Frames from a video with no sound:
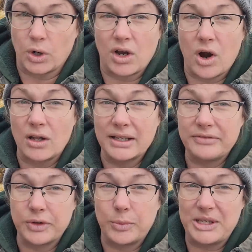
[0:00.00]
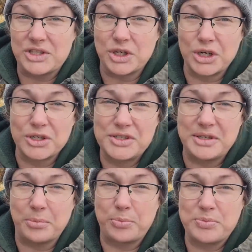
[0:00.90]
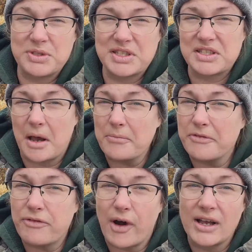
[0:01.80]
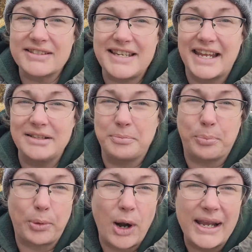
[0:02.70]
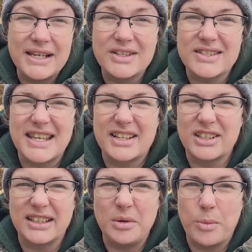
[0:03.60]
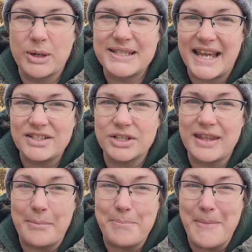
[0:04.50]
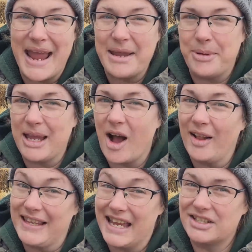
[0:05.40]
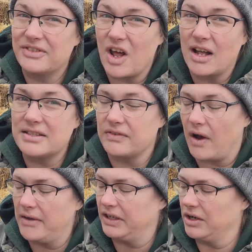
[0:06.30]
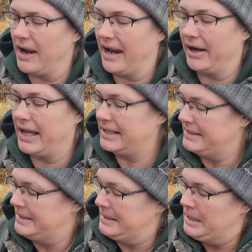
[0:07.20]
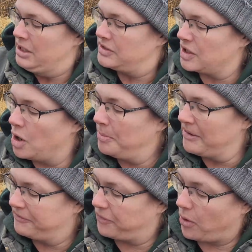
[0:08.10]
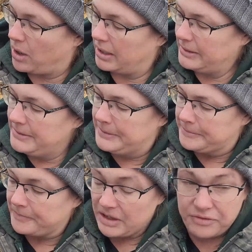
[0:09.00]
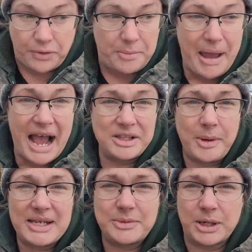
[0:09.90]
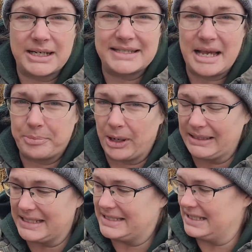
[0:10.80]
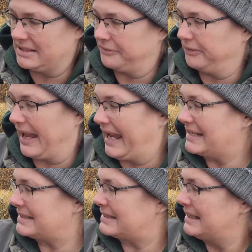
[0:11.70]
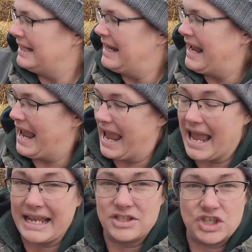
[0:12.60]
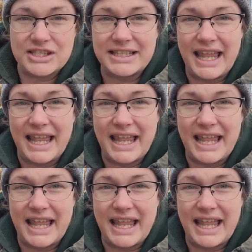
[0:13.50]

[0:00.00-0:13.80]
garlic for the winter, some frost perennials that are a little more tender that may be on the edge of not surviving your area. So, but for the pathways, we're going to separate this into flakes and just